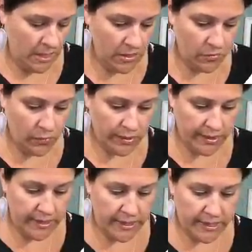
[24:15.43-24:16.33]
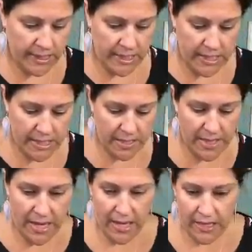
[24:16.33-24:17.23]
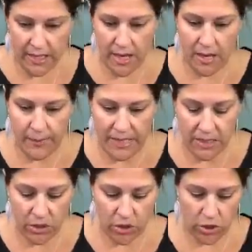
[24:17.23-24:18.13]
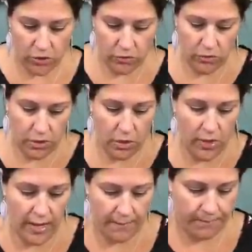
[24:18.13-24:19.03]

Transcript: You will see that coming soon. Okay.